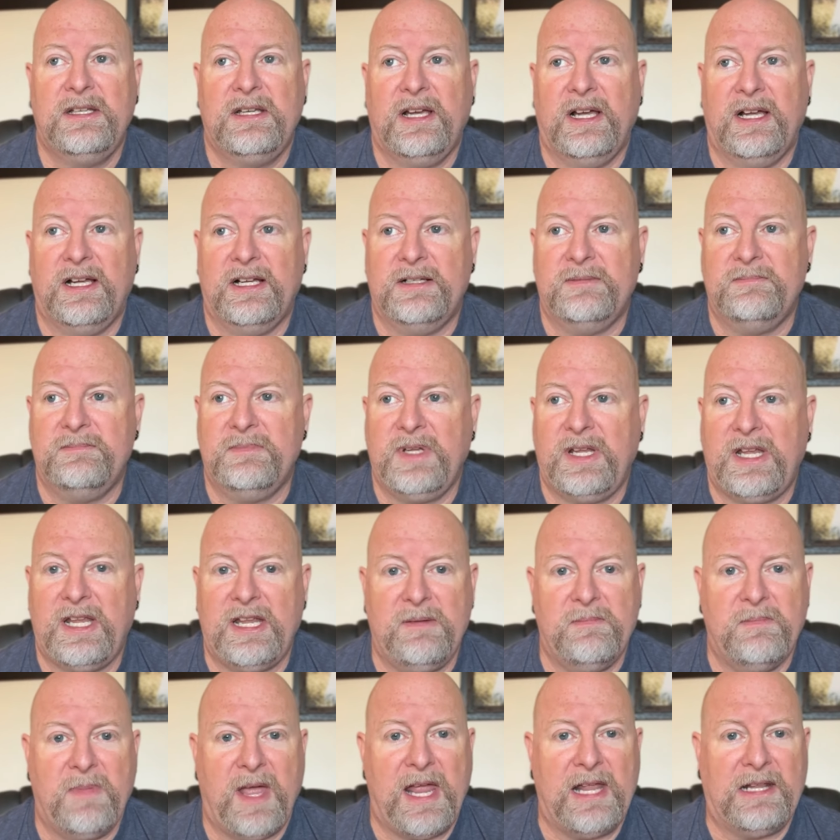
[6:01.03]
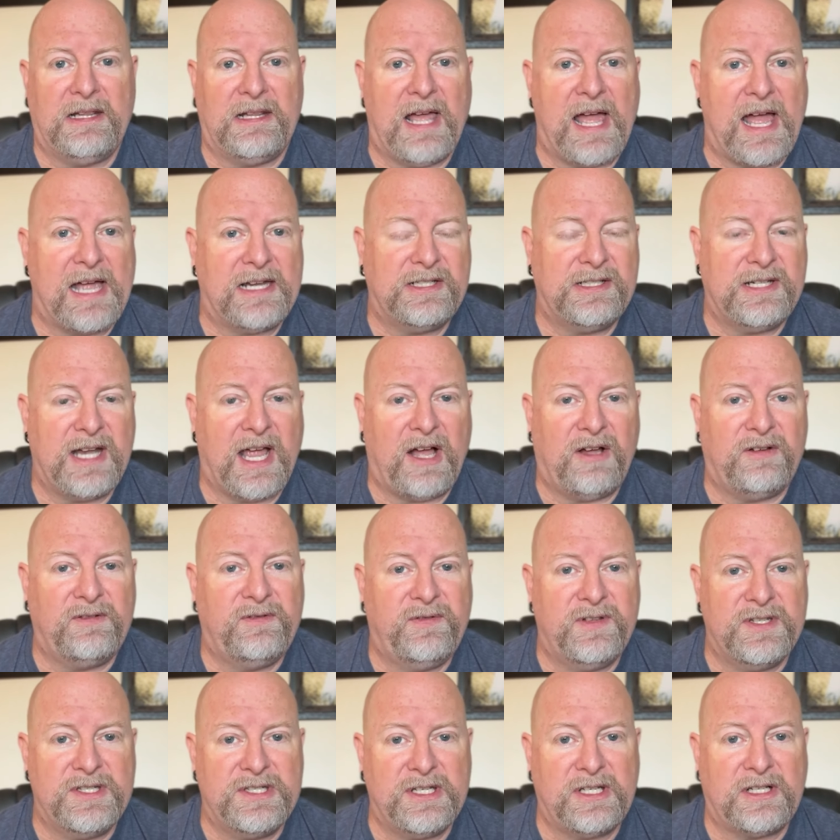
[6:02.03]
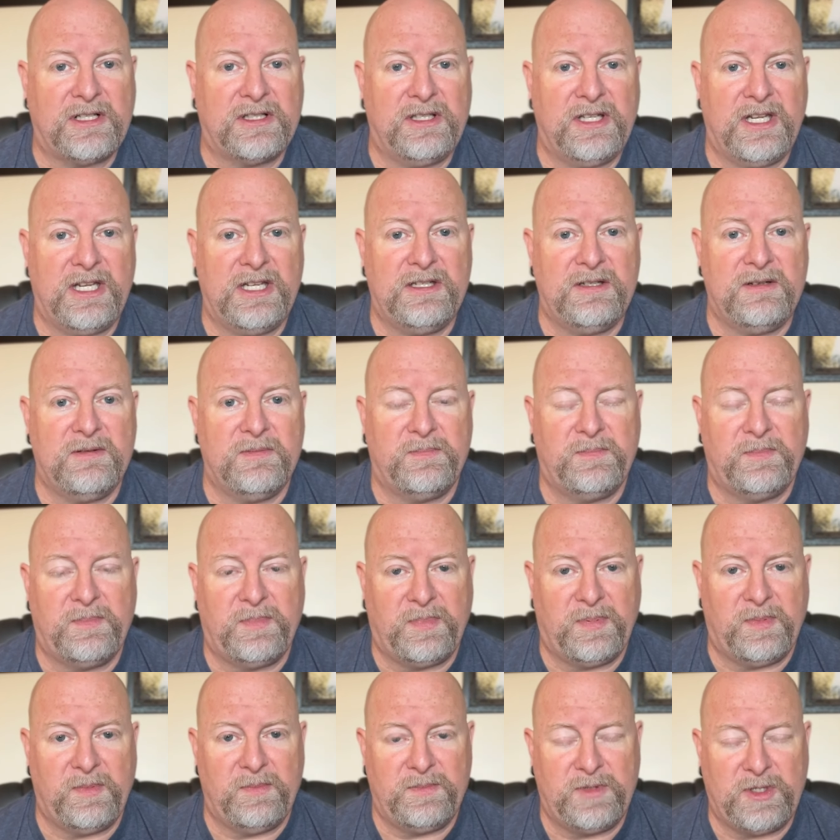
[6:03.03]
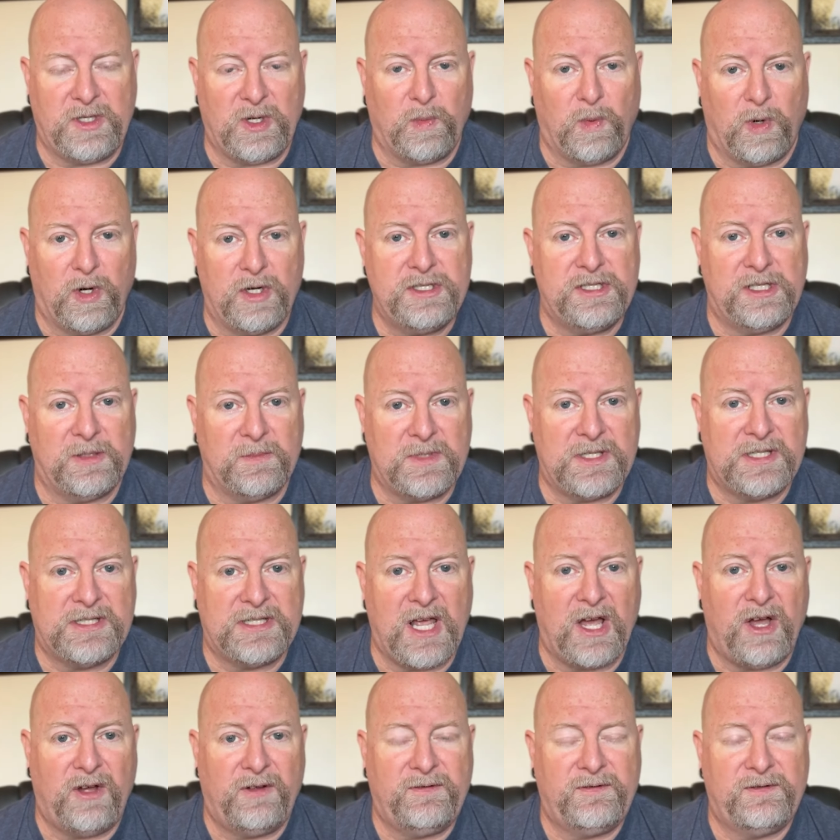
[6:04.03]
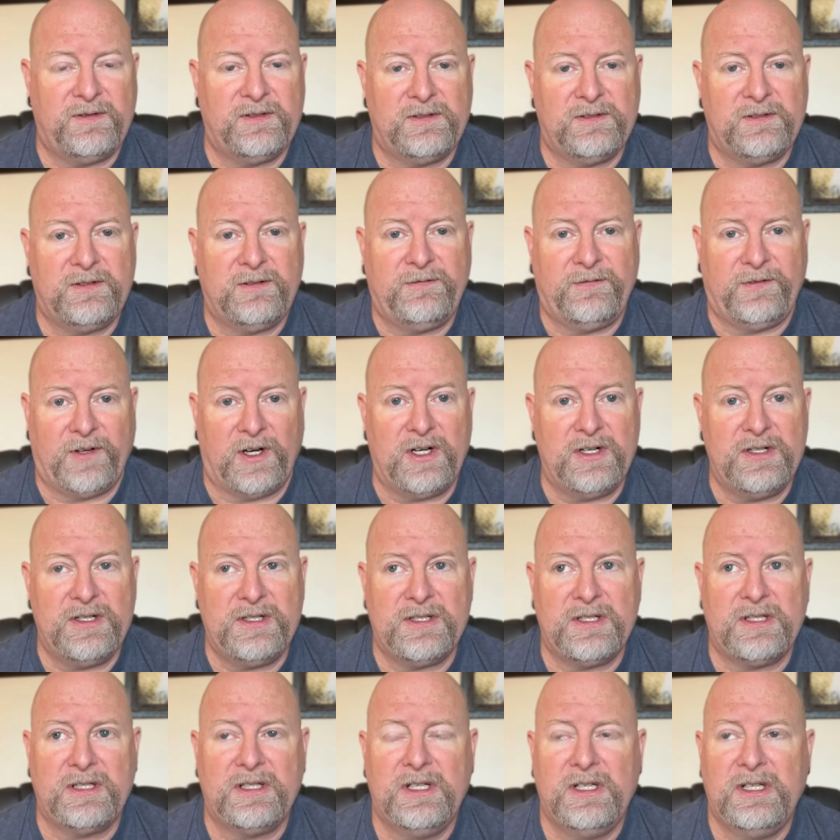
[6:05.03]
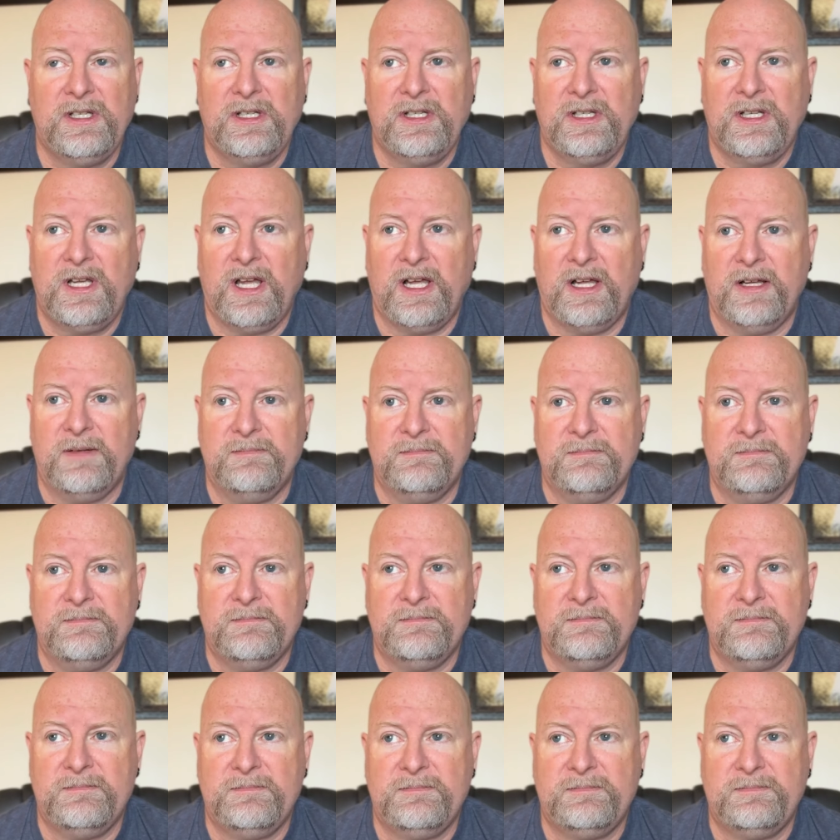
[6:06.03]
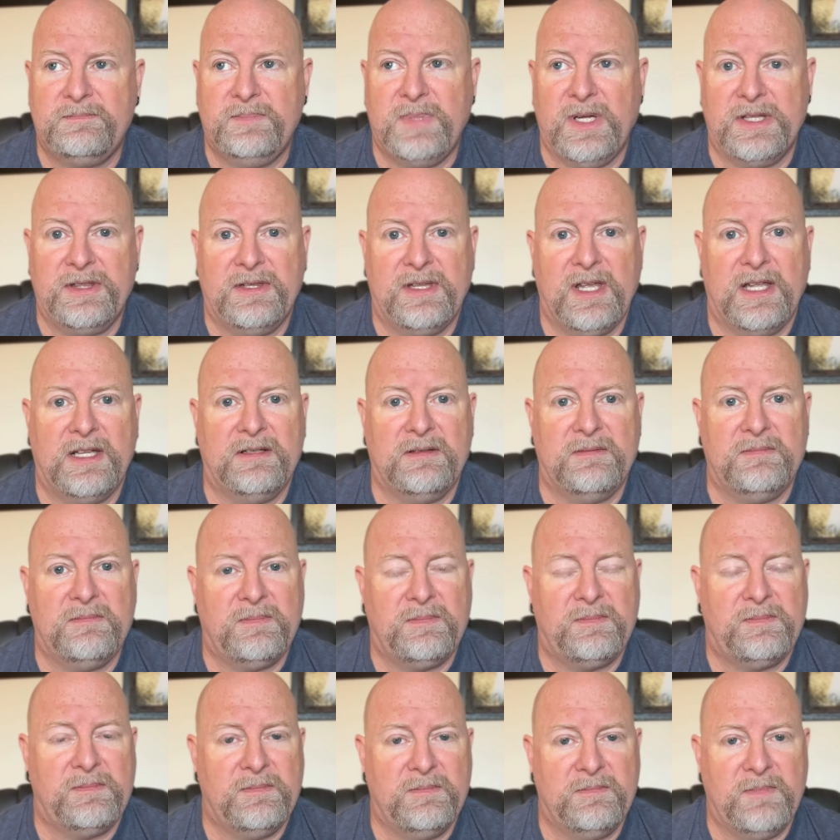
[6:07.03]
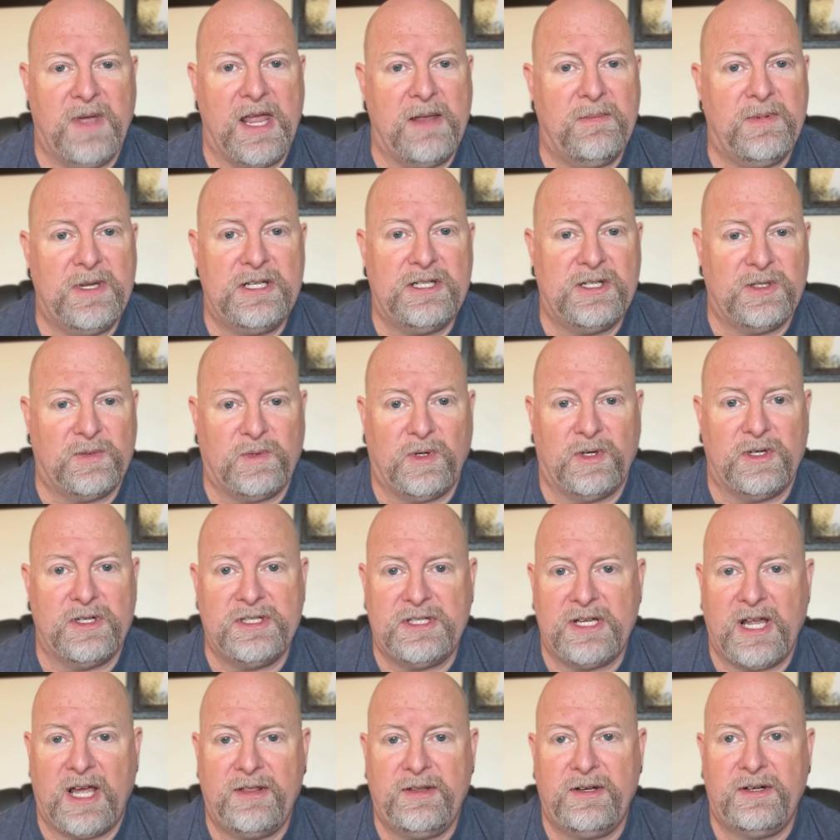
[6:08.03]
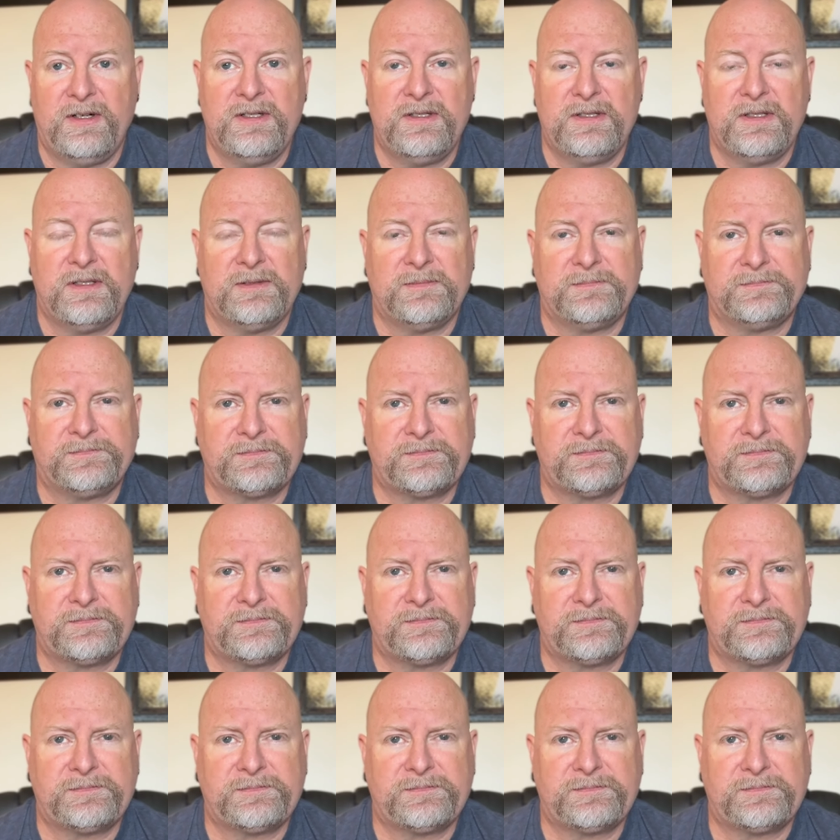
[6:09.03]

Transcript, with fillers: Um, he may lash out physically towards himself first, um, but then maybe towards others.